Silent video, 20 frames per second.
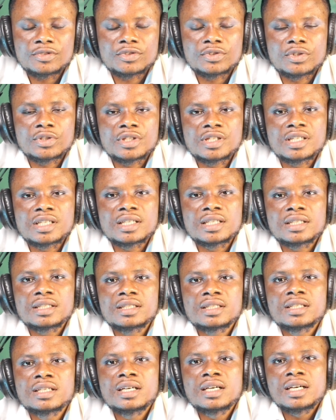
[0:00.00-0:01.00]
14
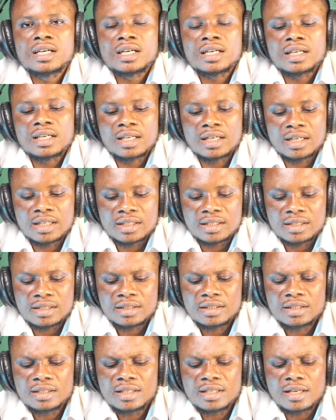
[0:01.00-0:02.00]
that
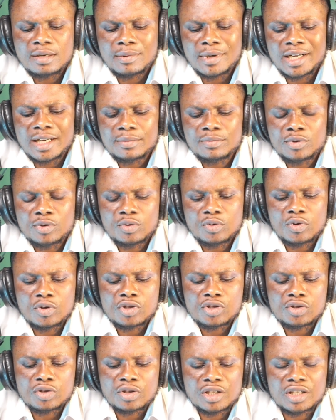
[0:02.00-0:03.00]
the Bible
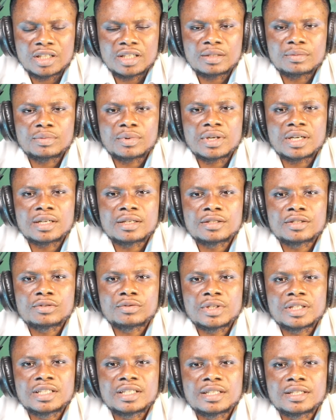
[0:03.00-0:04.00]
was talking about
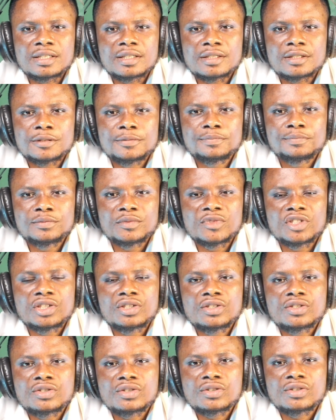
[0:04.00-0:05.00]
when
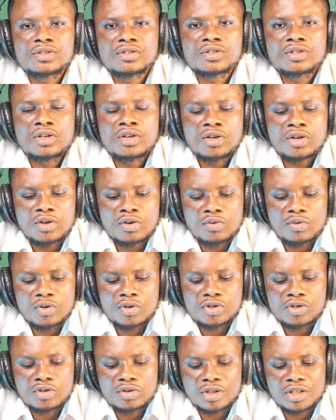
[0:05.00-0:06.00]
Jesus
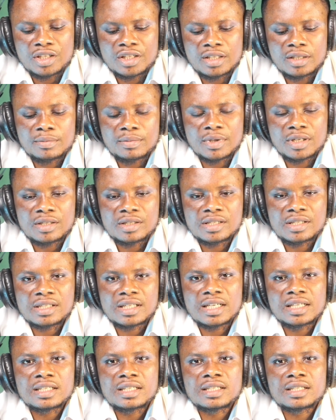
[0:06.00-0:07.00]
was talking about
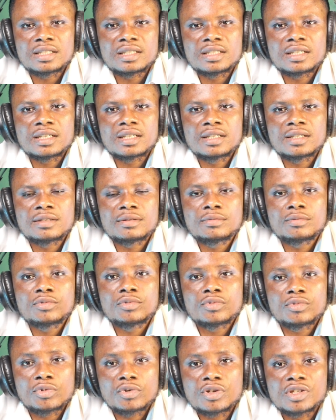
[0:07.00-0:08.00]
sending
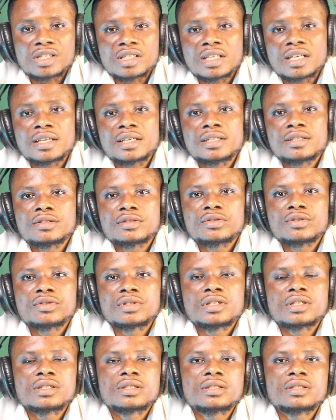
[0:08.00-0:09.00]
or saying
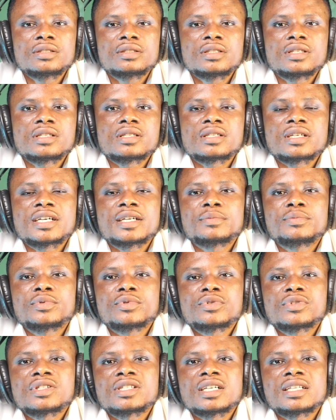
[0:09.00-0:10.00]
to the
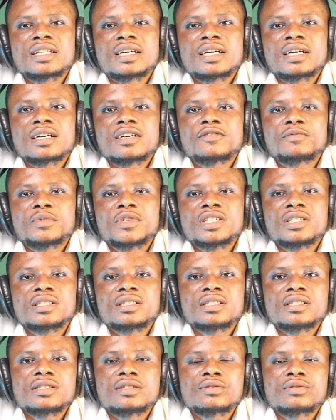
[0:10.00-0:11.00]
disciples that I have many
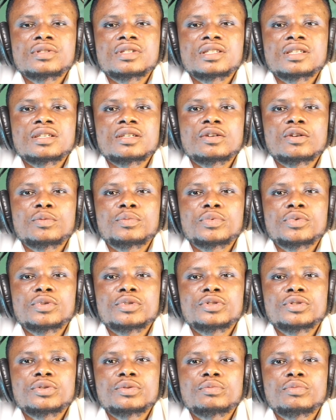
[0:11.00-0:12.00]
things to say
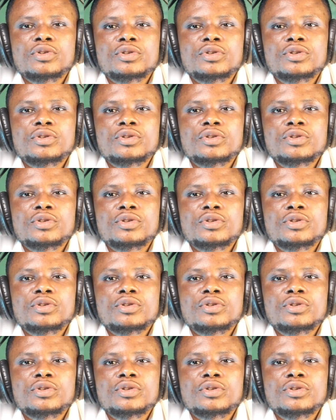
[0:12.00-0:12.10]
upon you,